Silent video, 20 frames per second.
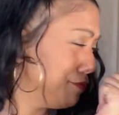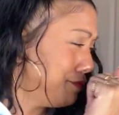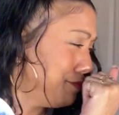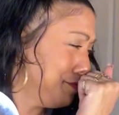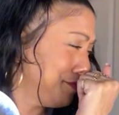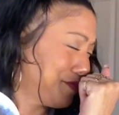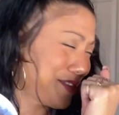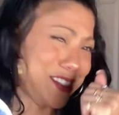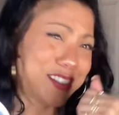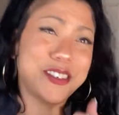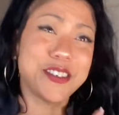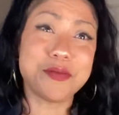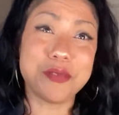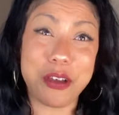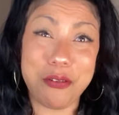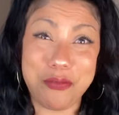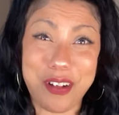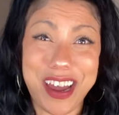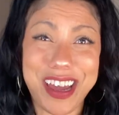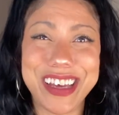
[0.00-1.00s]
Excuse me,
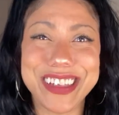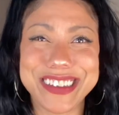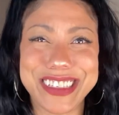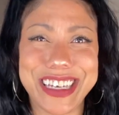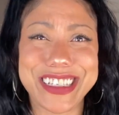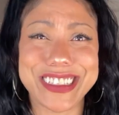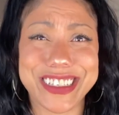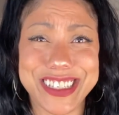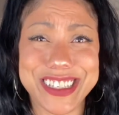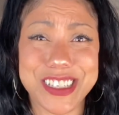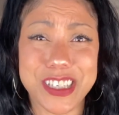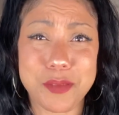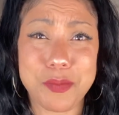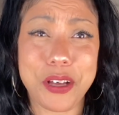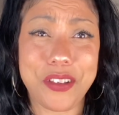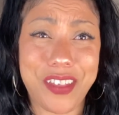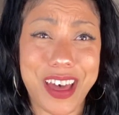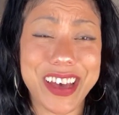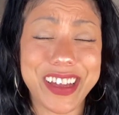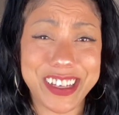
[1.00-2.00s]
right? Like, let's
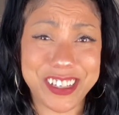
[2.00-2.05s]
expel that